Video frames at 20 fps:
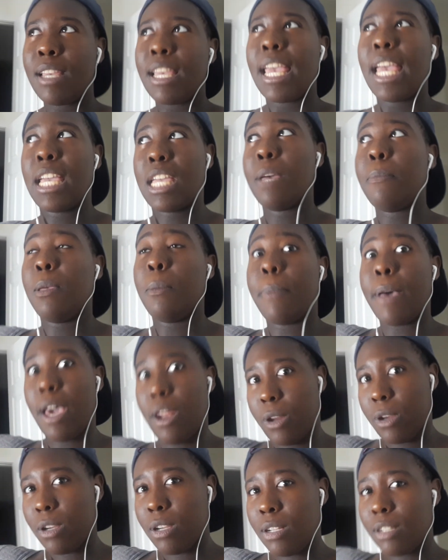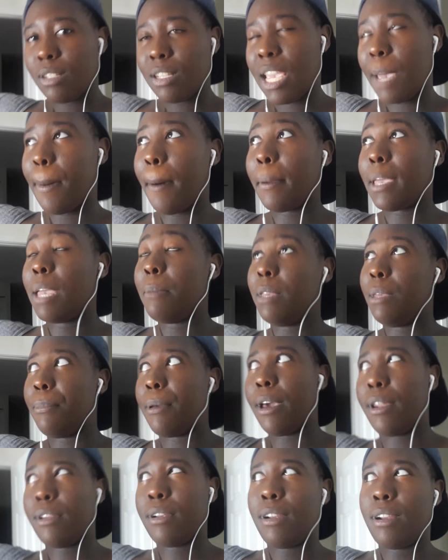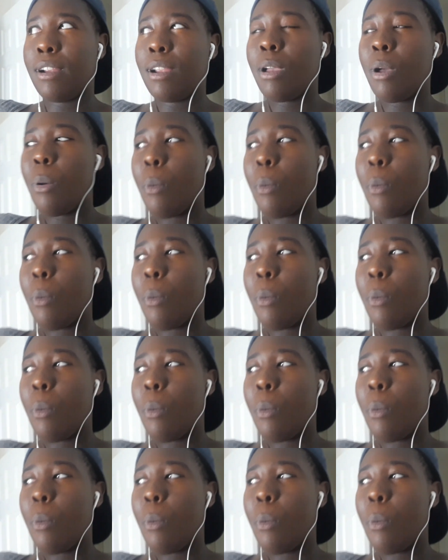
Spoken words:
It could be better. K-pop can be better,